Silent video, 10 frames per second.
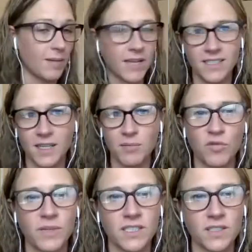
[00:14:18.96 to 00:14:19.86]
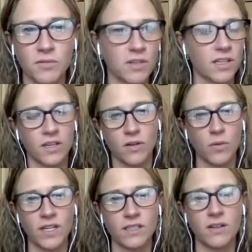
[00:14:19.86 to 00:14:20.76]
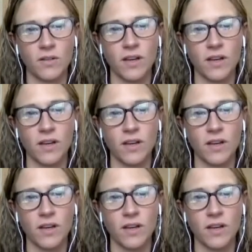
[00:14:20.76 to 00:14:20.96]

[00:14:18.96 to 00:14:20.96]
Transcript: guessing movement is a really good way to do that.